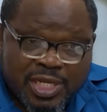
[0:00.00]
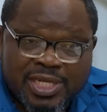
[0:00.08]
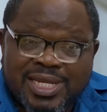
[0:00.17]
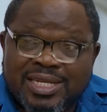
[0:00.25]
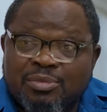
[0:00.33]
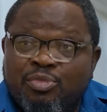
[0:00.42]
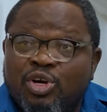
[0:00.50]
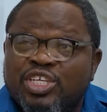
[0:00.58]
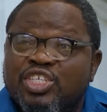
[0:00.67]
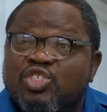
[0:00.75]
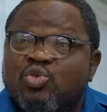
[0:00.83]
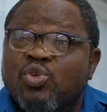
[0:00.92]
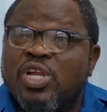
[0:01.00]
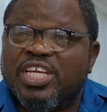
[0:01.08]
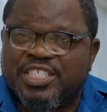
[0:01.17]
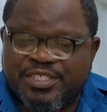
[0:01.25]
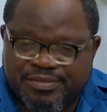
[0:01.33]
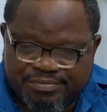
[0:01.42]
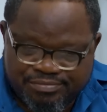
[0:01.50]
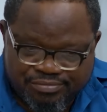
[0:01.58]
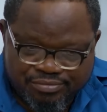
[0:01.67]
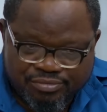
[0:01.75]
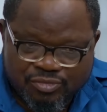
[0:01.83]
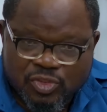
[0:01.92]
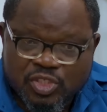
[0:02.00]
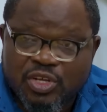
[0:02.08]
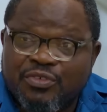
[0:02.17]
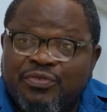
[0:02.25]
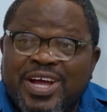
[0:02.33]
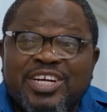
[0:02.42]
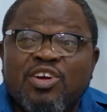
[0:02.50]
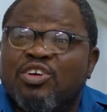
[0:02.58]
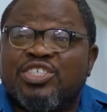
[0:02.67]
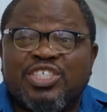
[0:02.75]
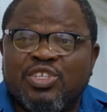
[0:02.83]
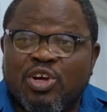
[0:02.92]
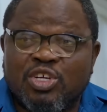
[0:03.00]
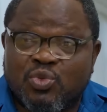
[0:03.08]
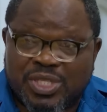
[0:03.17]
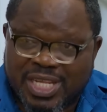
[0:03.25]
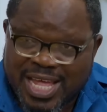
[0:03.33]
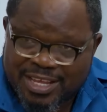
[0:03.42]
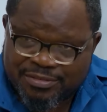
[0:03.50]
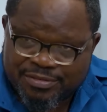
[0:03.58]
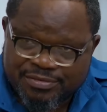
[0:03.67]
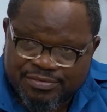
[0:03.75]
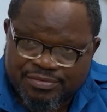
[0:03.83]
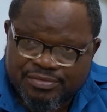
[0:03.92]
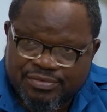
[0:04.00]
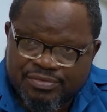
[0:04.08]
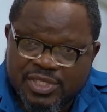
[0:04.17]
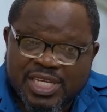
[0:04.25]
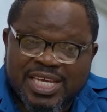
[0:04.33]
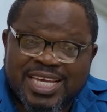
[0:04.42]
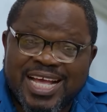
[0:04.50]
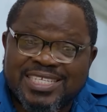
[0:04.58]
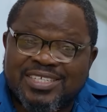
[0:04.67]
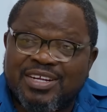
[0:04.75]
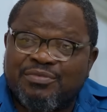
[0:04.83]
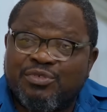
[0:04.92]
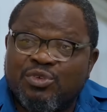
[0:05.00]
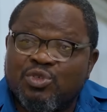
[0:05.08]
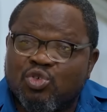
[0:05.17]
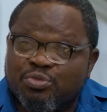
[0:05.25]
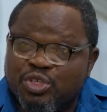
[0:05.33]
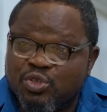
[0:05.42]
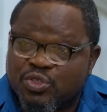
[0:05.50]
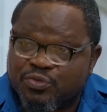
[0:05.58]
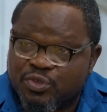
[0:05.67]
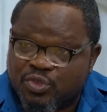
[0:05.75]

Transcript: That boy is too lazy. Very unserious with life. He has refused to be useful